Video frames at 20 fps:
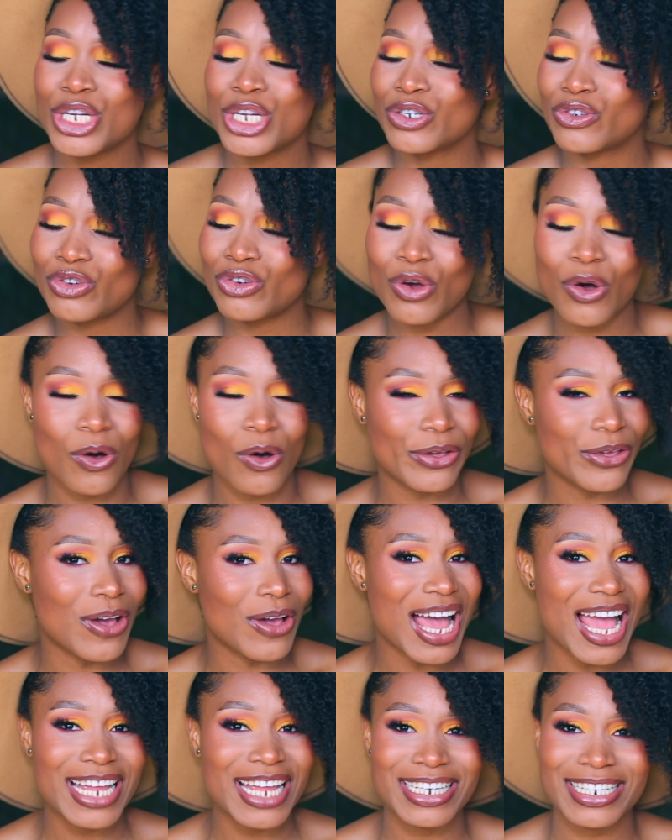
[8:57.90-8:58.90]
Throw all
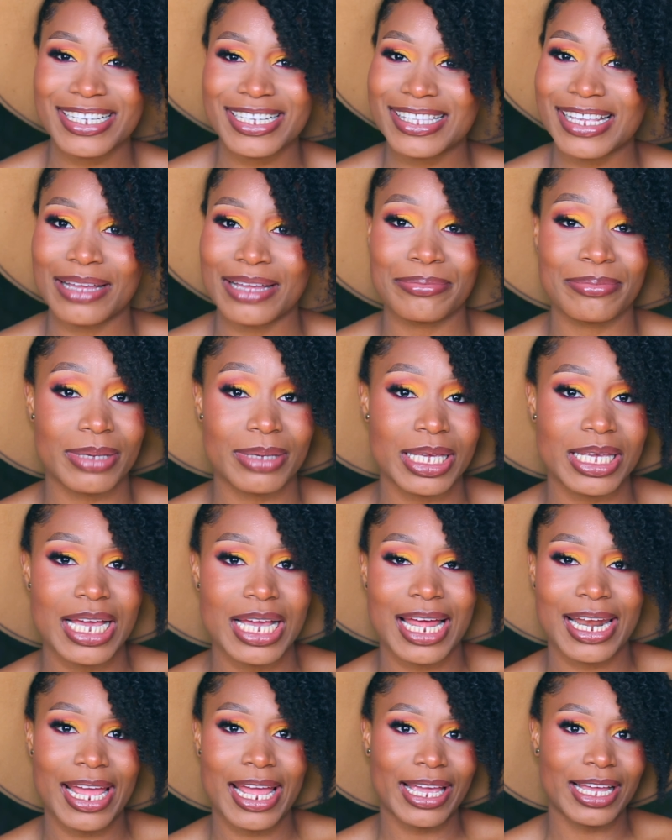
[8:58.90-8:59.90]
your ideas at me
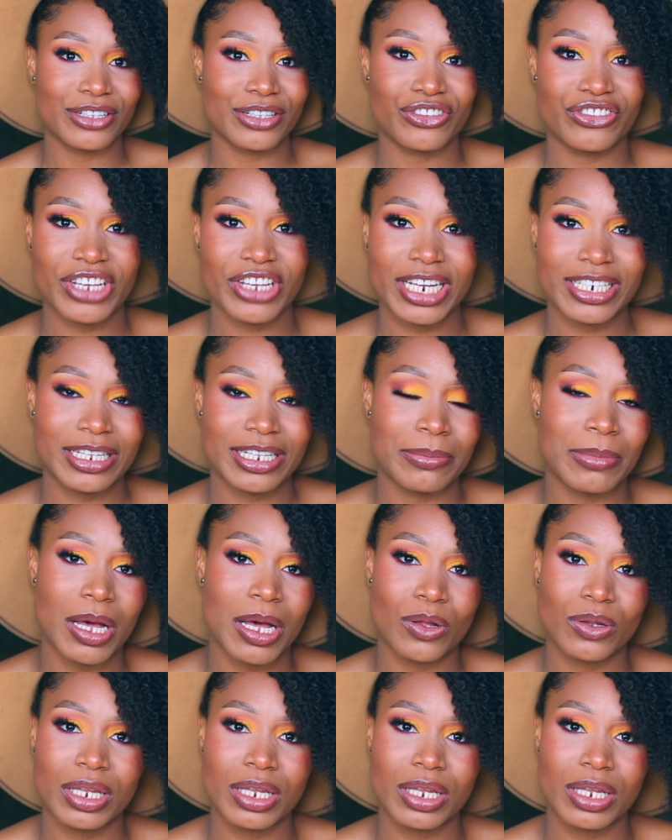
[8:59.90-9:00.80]
and I can check them out